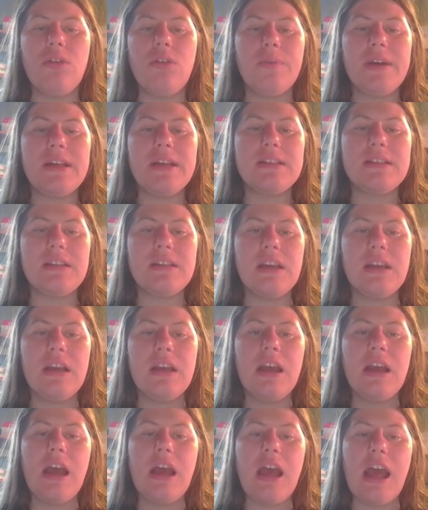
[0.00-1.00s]
always
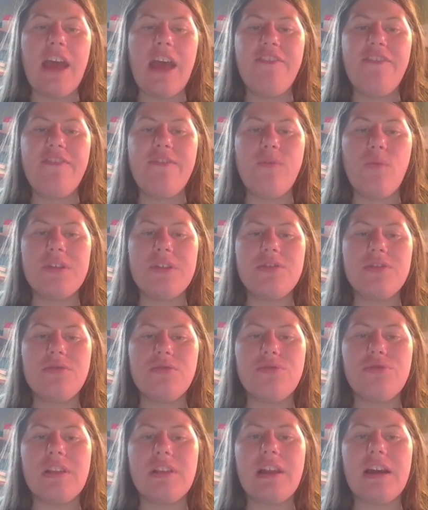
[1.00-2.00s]
F 1, 2,
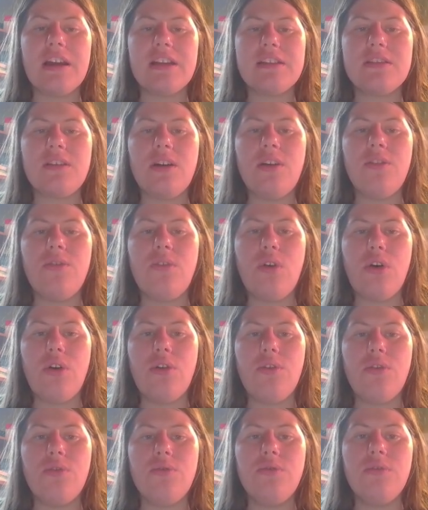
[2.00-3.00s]
3 lines.
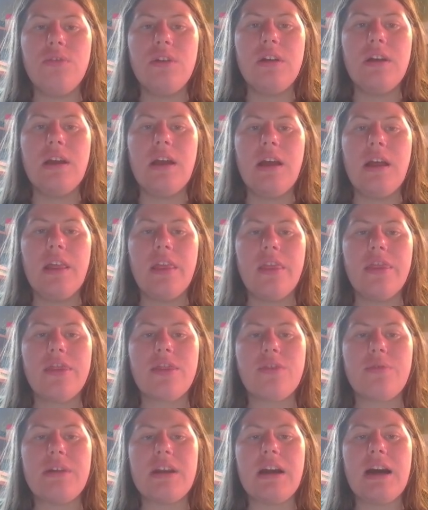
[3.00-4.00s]
O
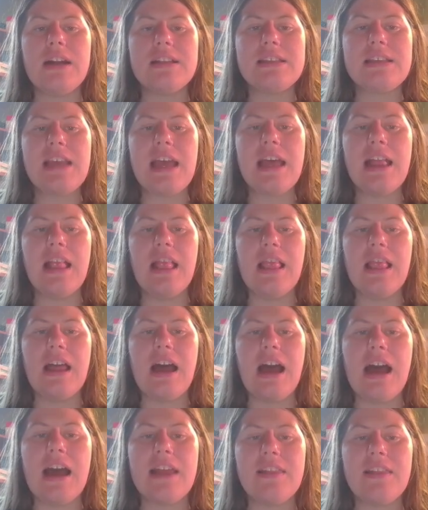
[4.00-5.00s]
3 dots.
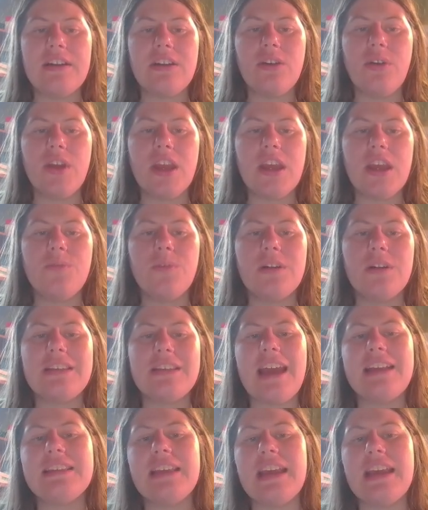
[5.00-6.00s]
L I line going inwards.
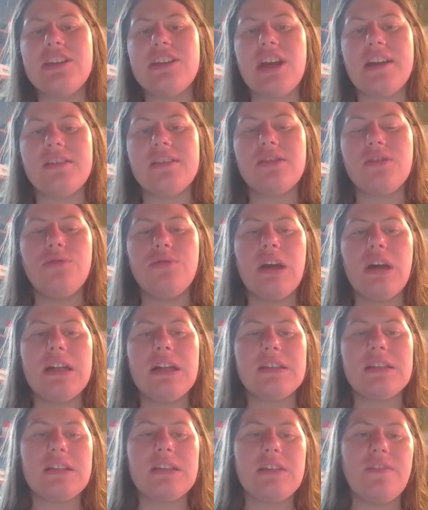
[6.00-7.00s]
SH has 2
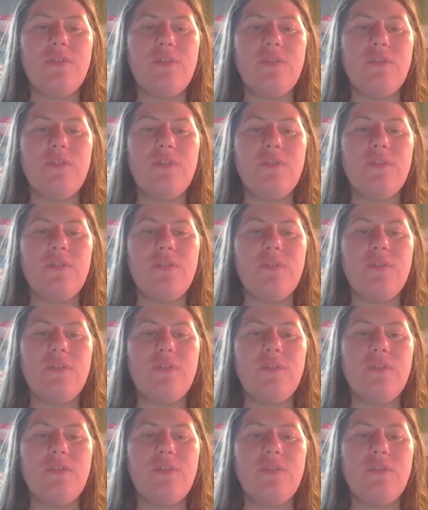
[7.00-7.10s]
dots.